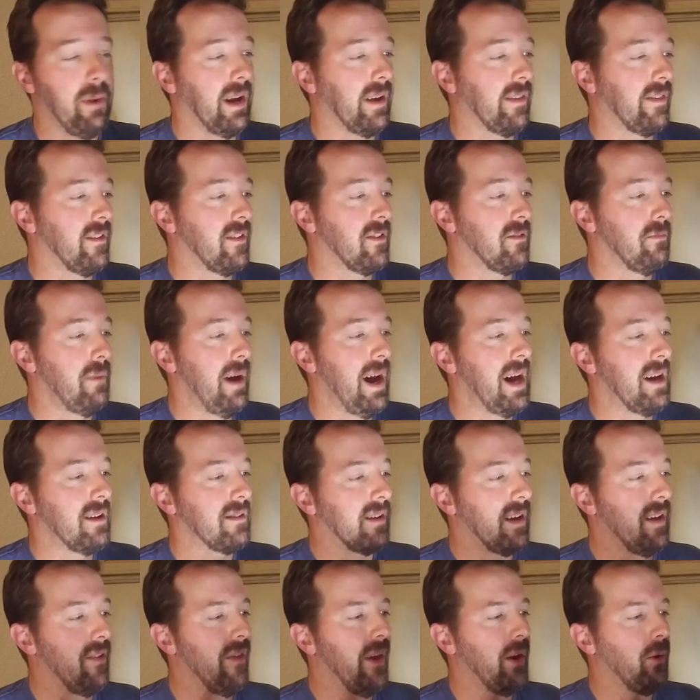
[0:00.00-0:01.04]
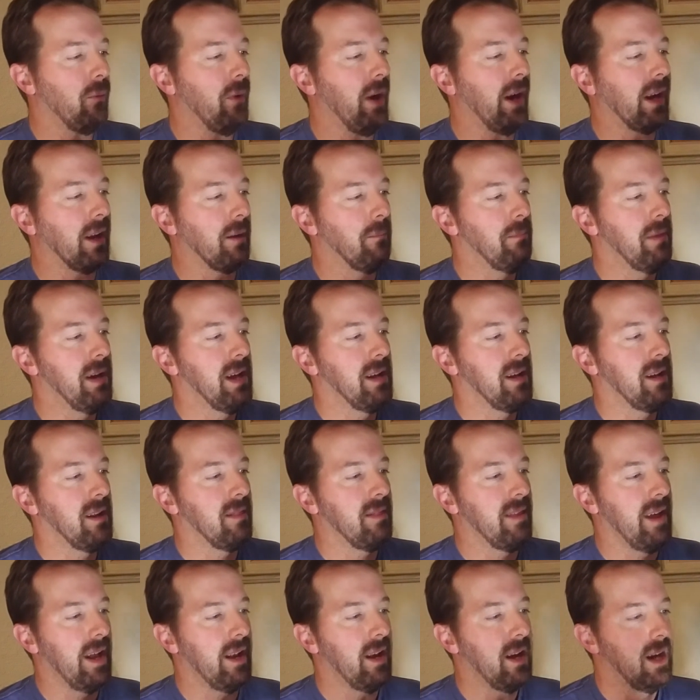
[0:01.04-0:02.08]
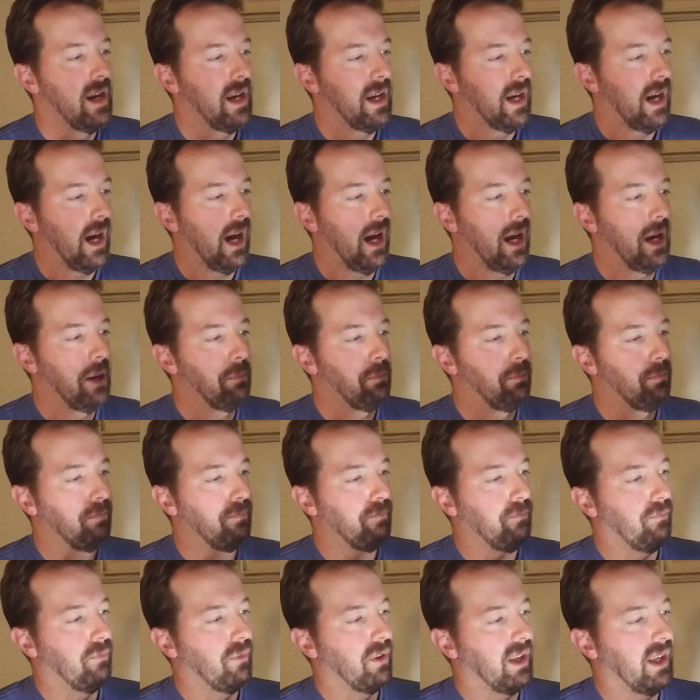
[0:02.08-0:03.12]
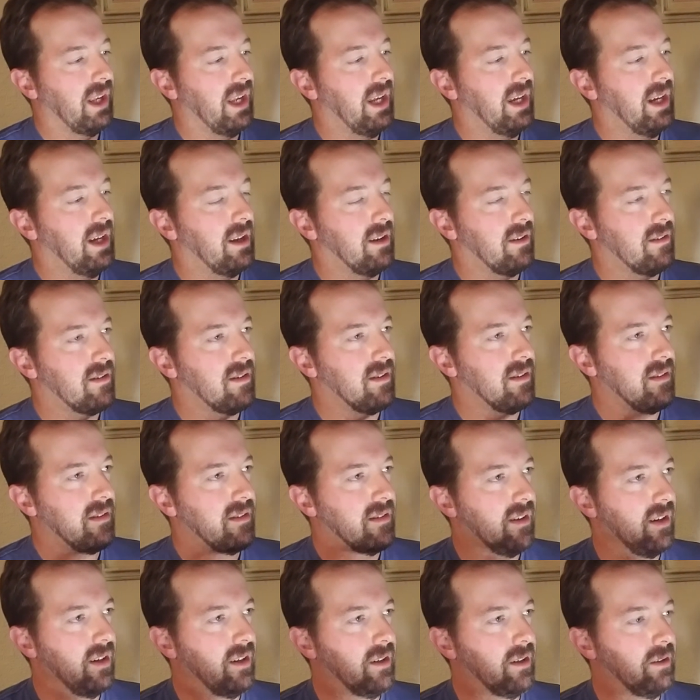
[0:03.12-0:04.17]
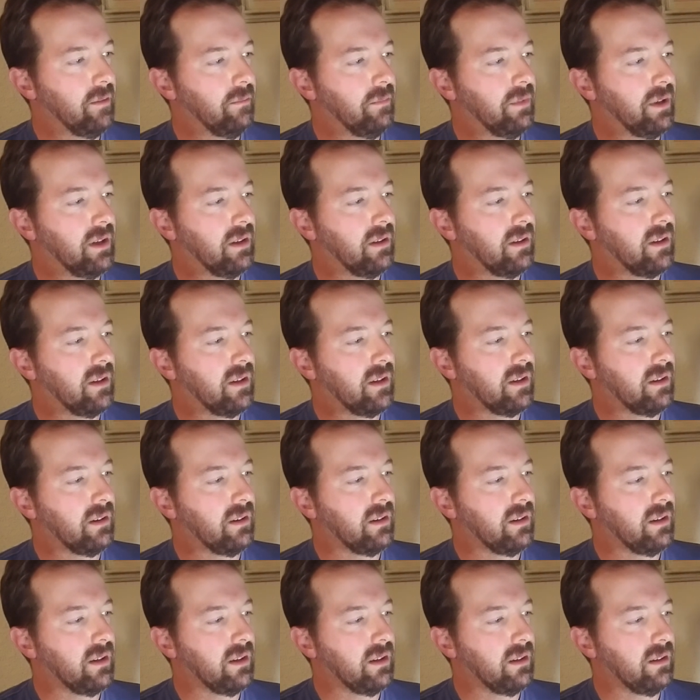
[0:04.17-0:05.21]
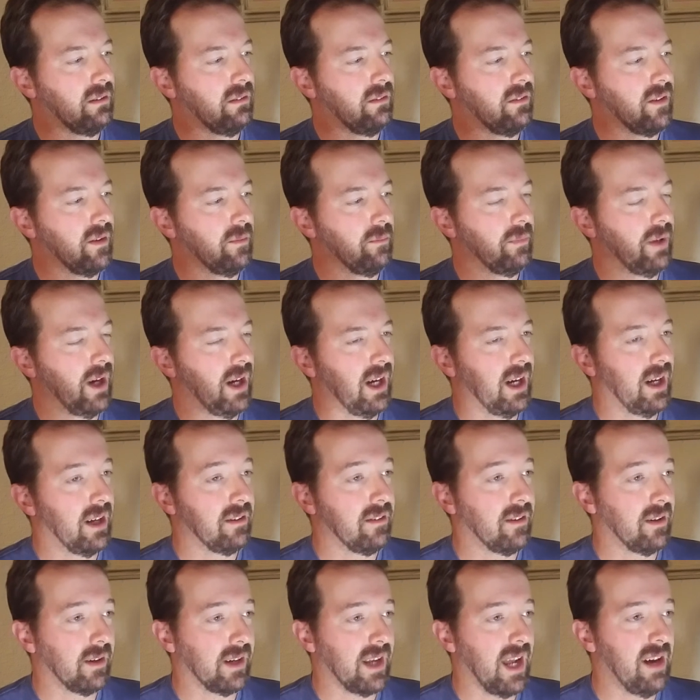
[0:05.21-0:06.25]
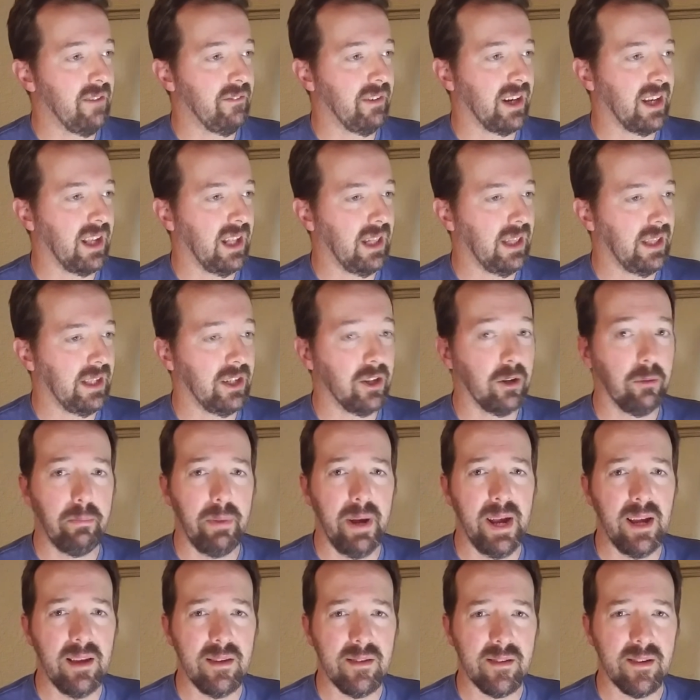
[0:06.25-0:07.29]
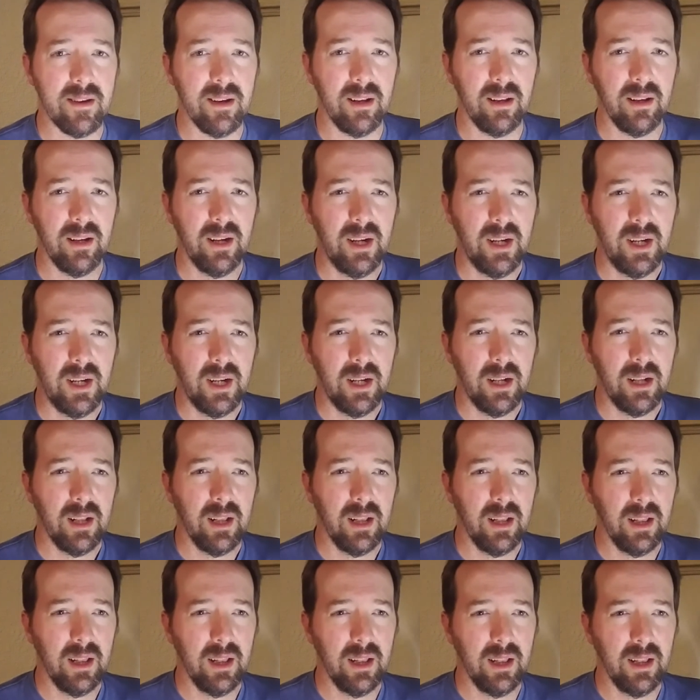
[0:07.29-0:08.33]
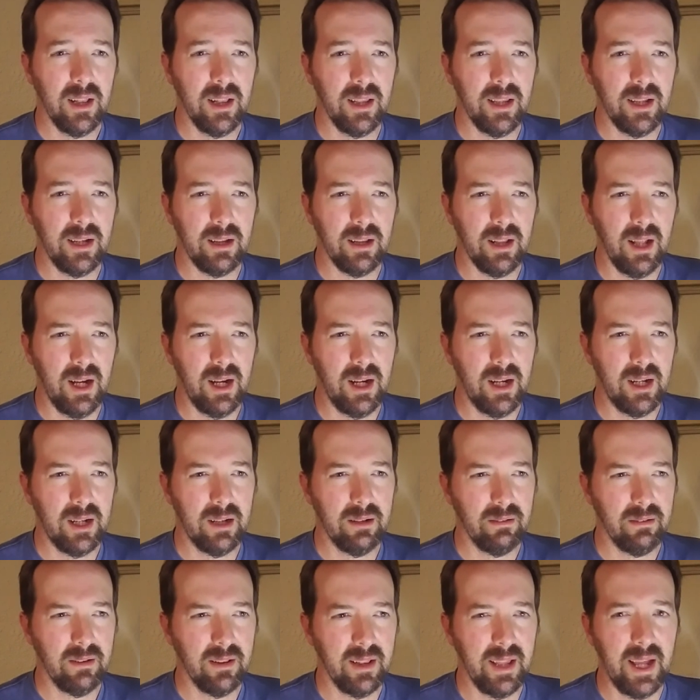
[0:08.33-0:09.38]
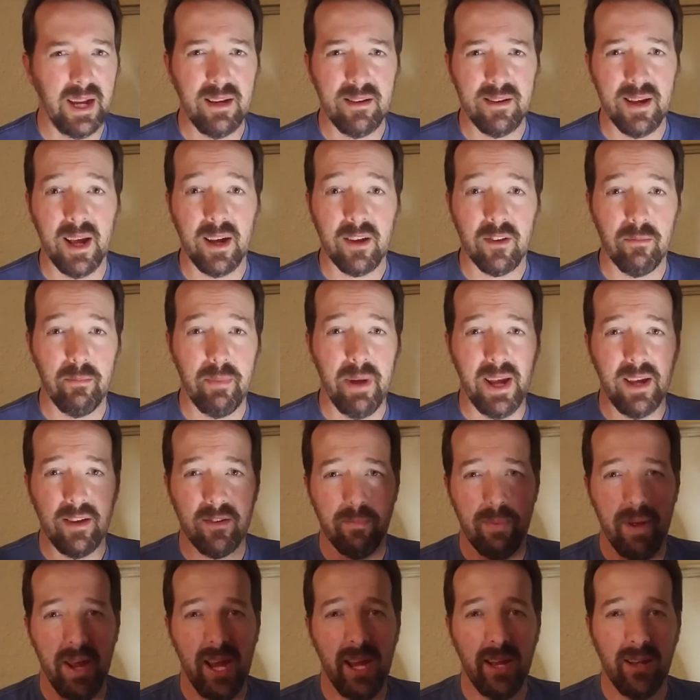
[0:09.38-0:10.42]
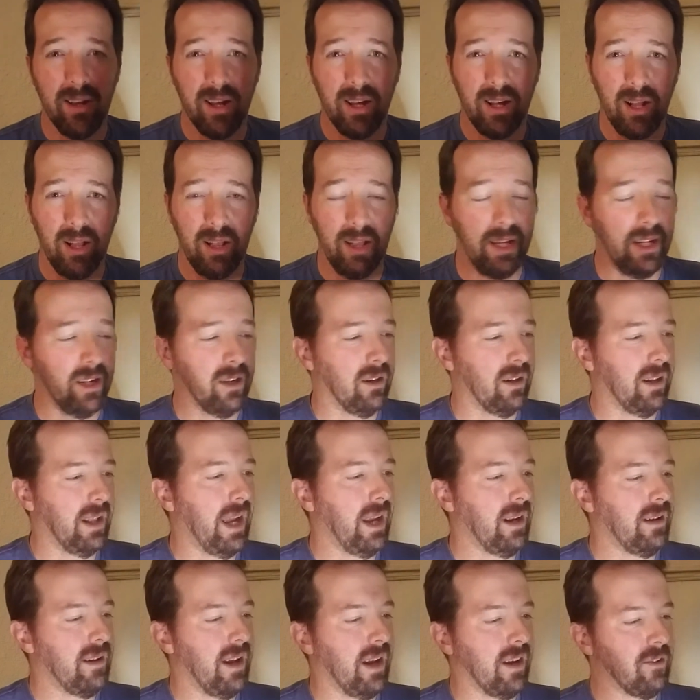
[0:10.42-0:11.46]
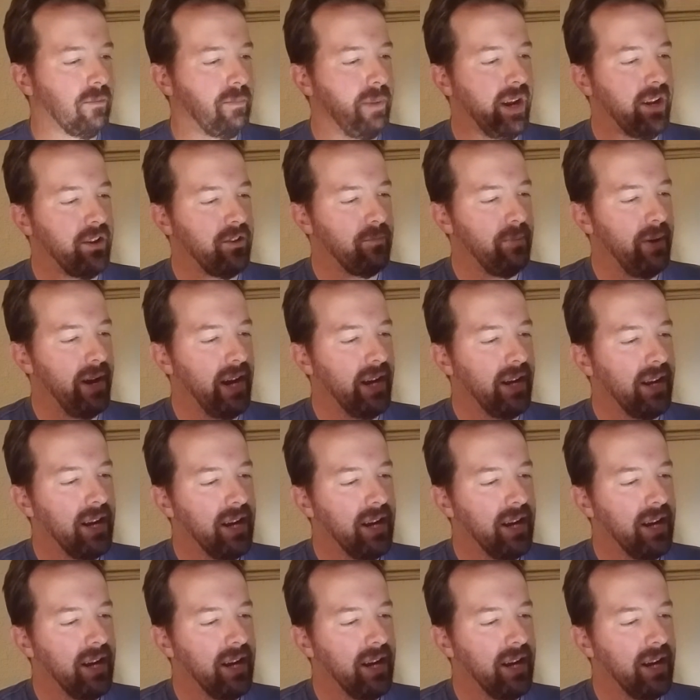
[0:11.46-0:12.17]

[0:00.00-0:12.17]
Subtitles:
this mask, and they recommended that I get some so kind of a clear based latex based paint, a clear latex based paint